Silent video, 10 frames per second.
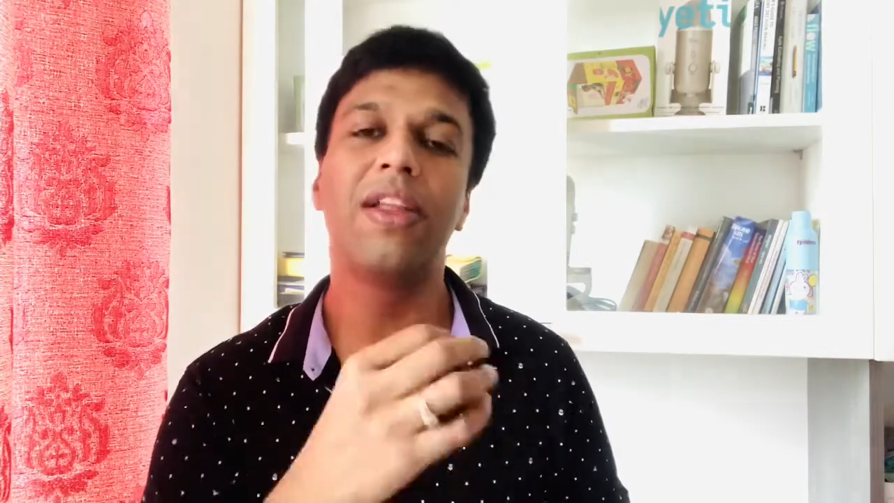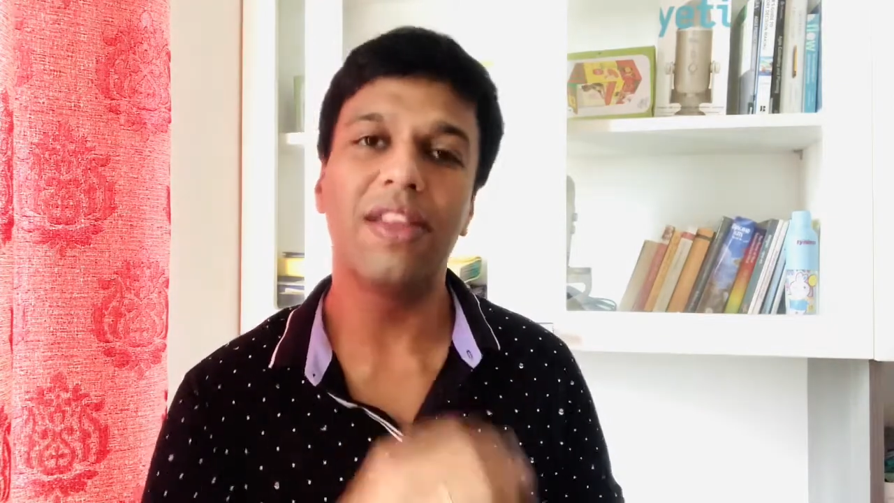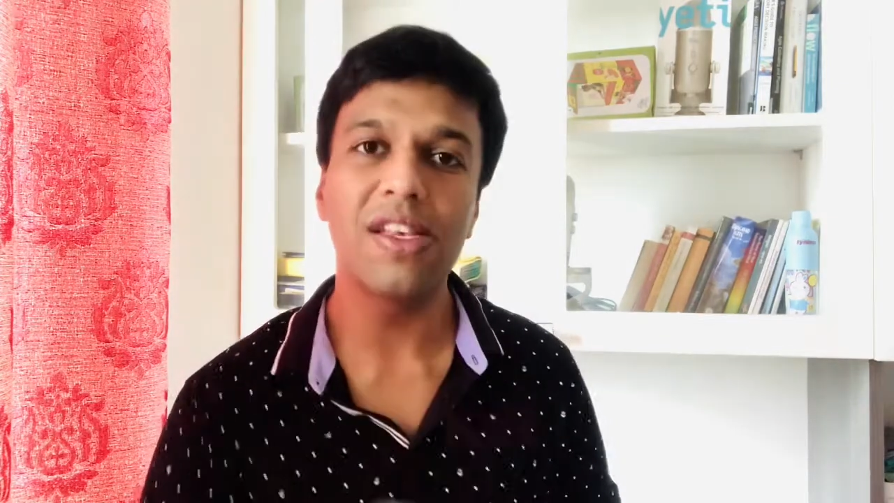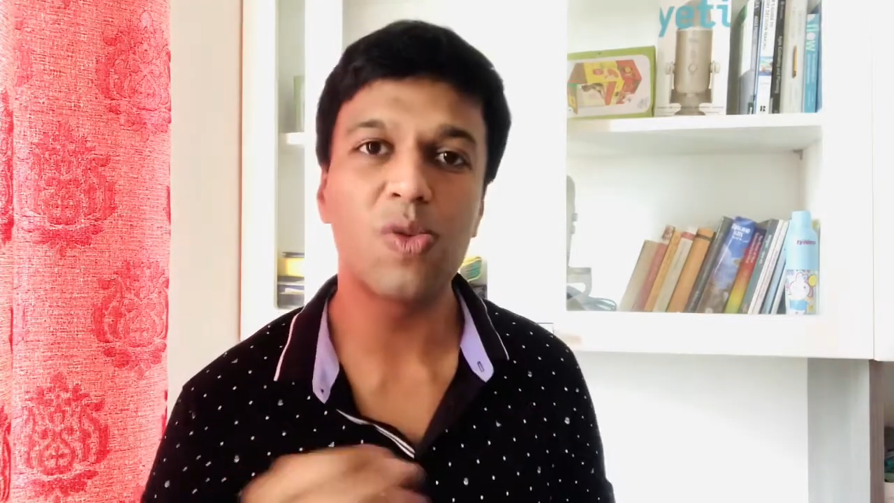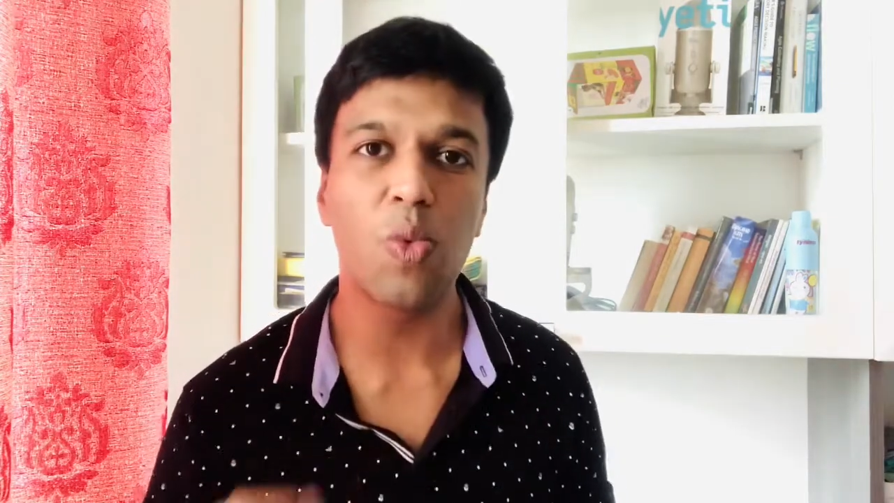
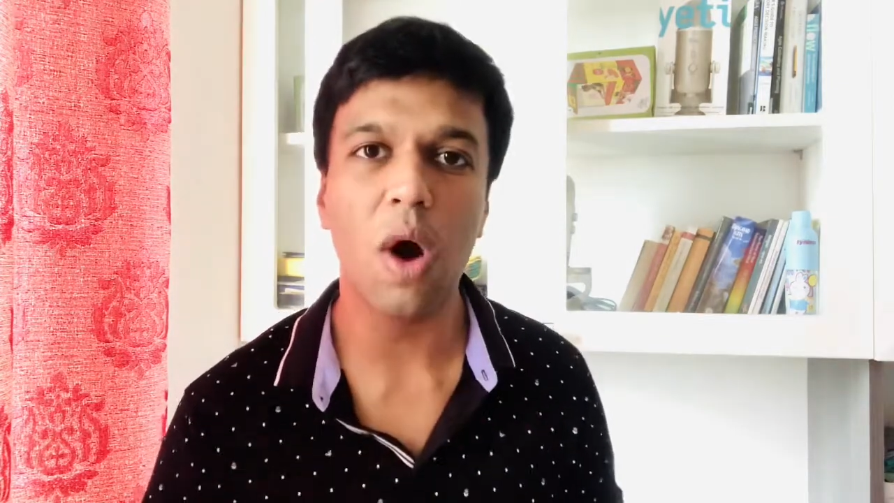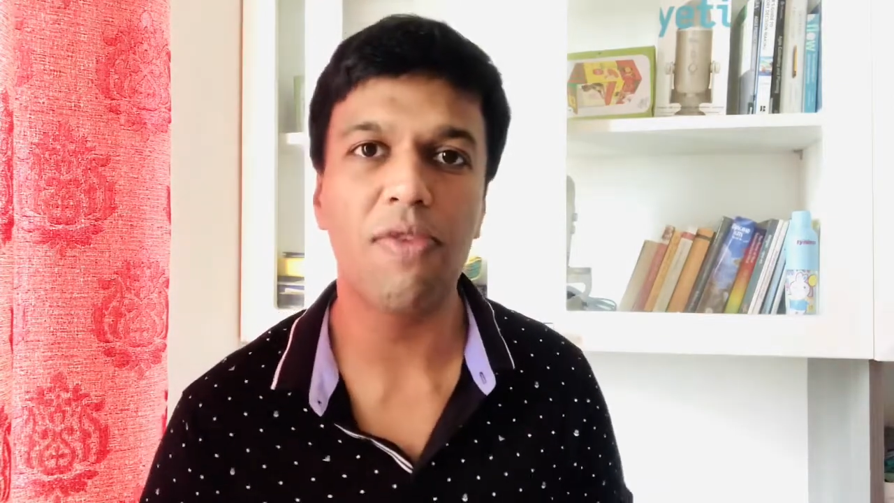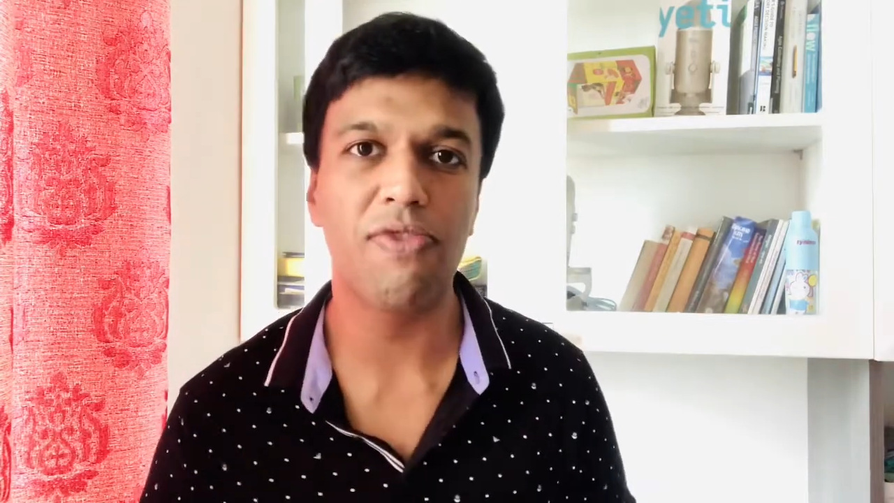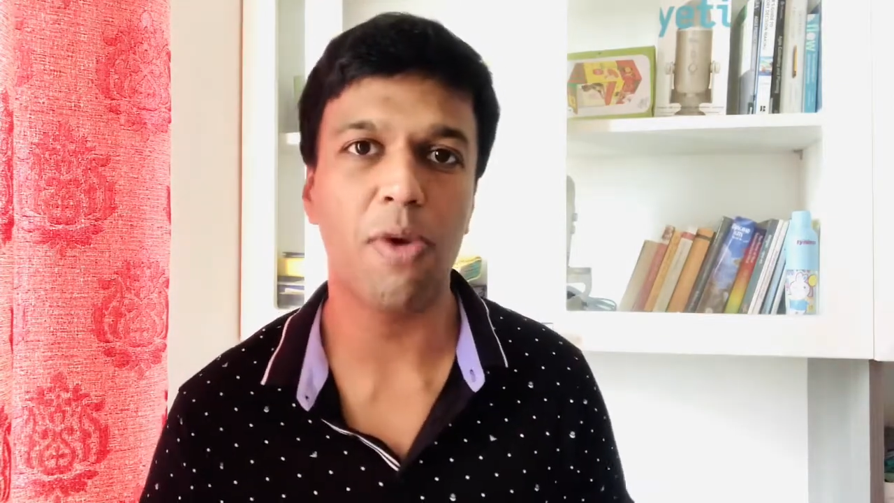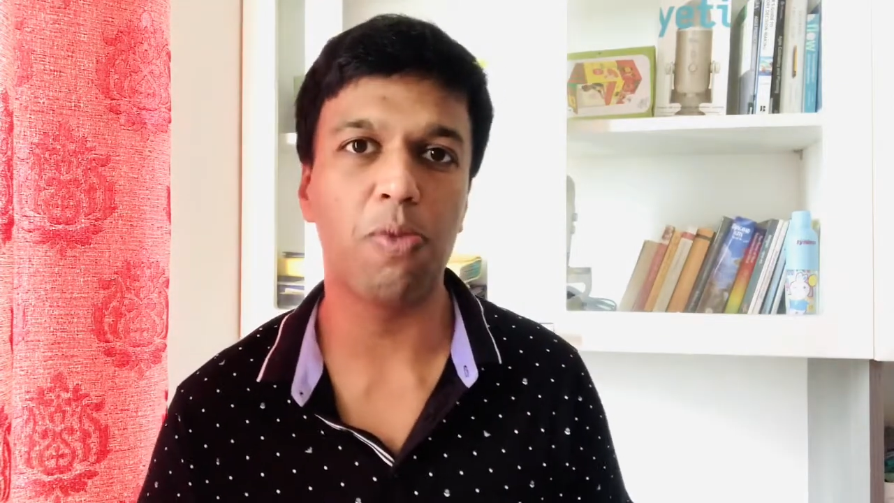this
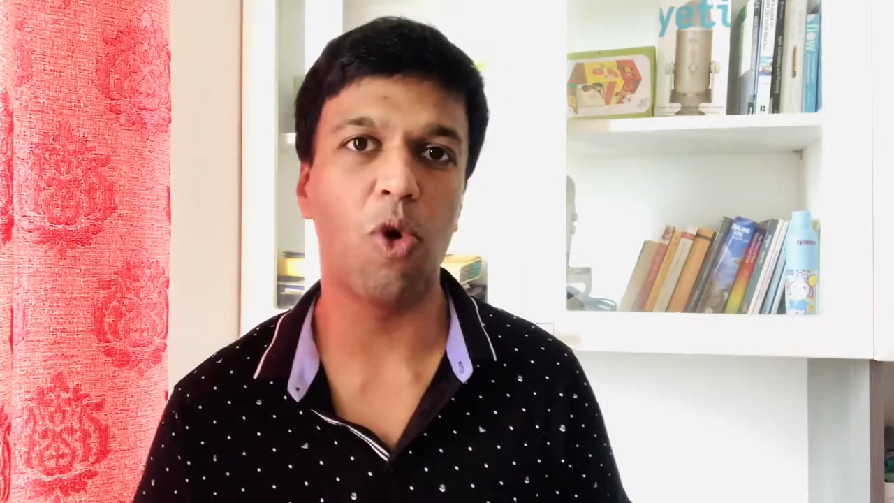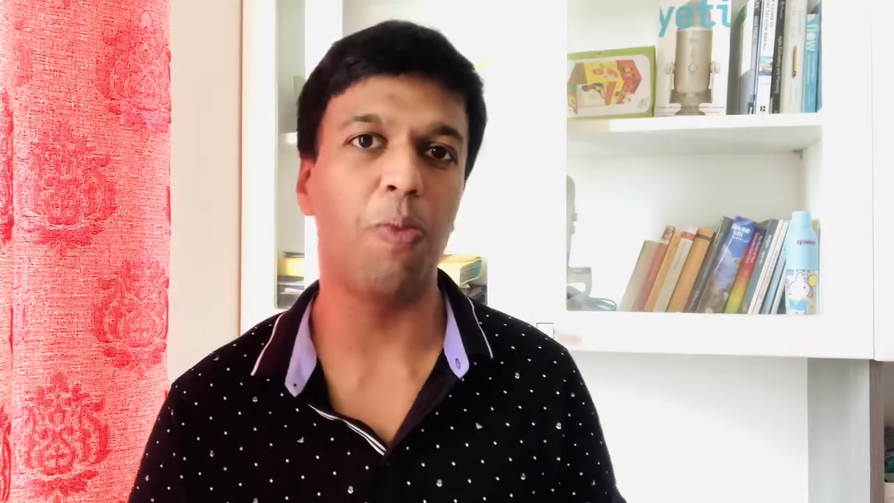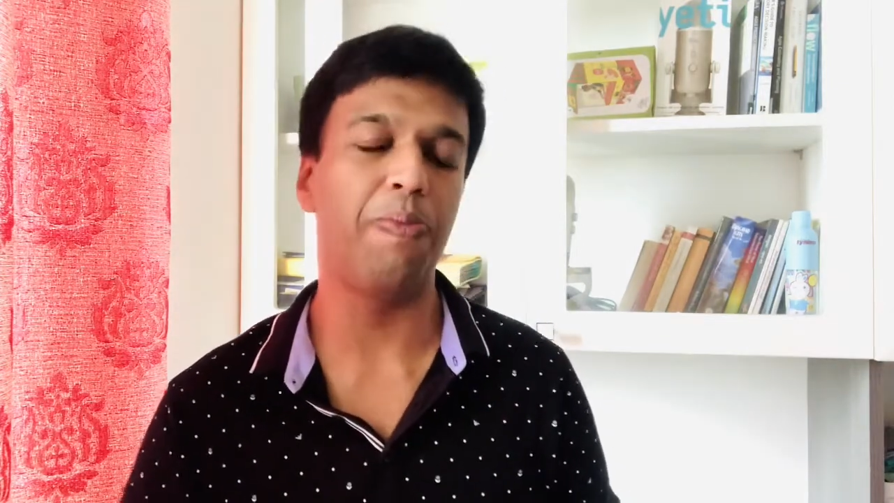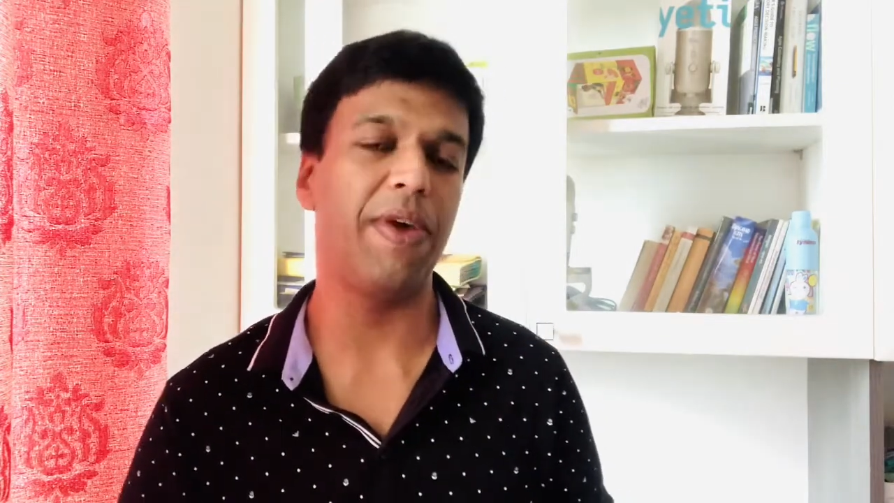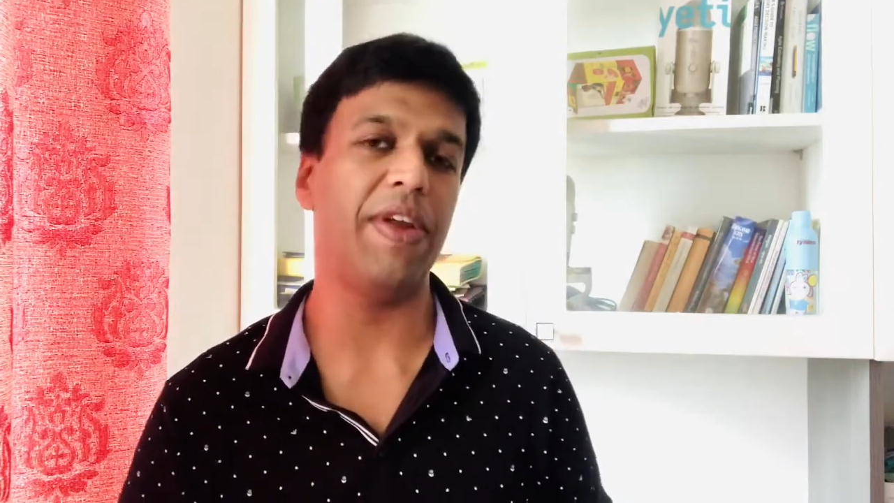work from
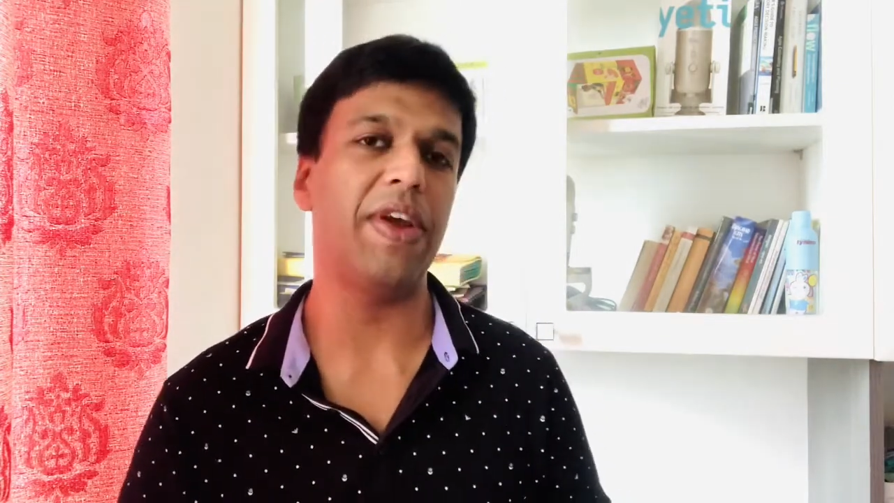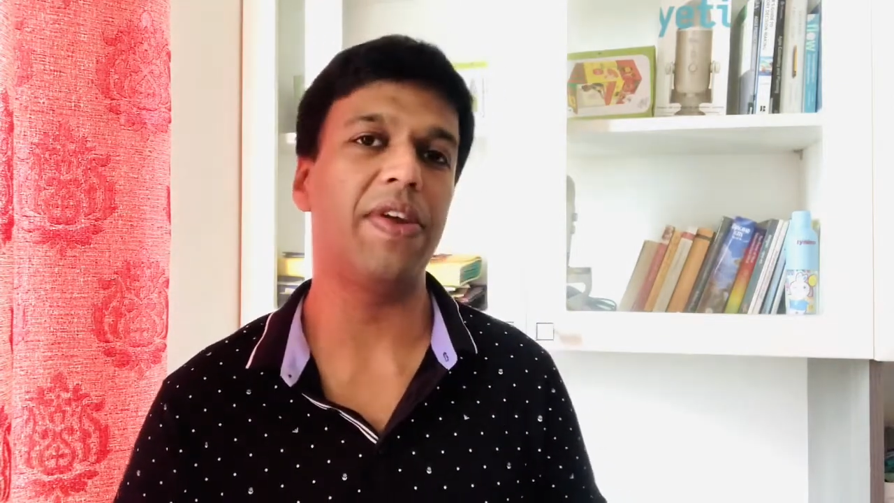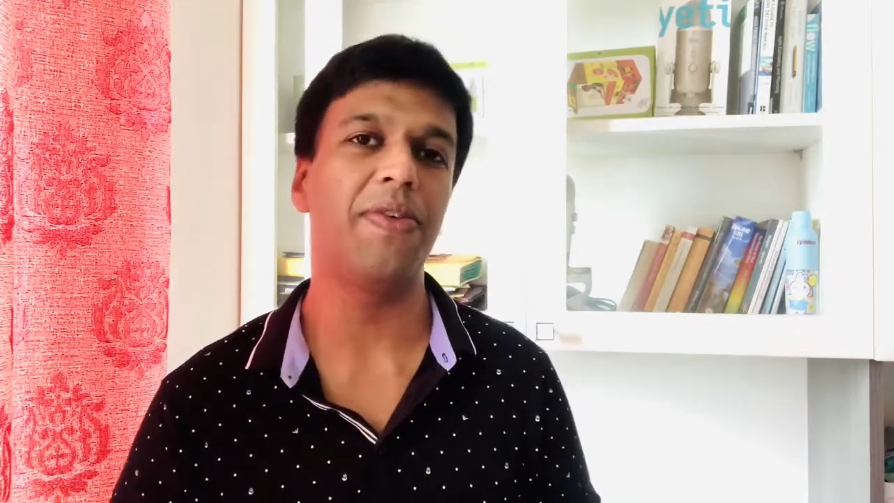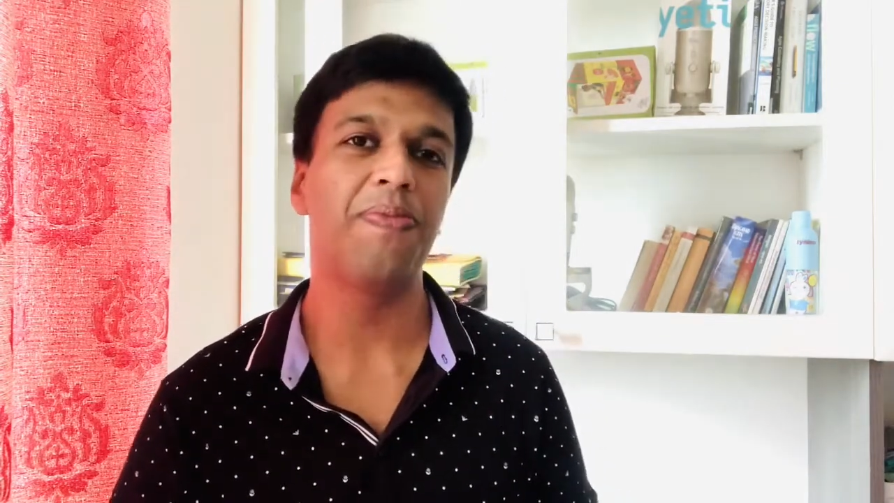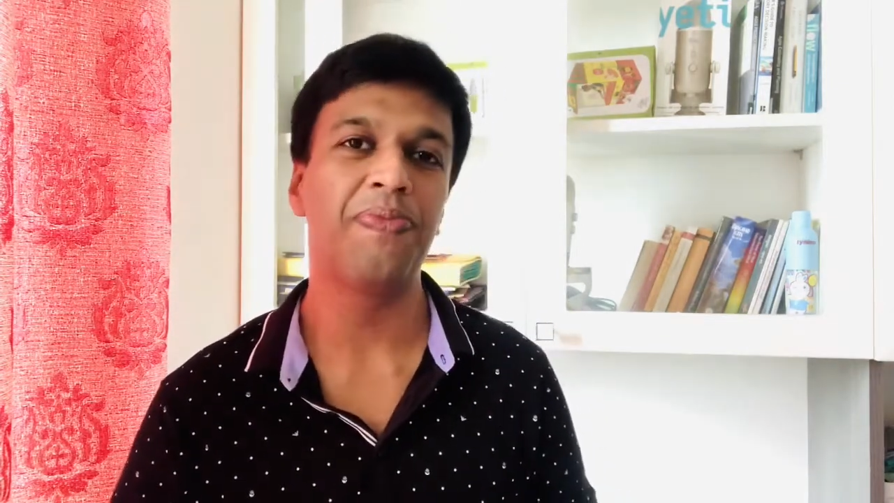home period.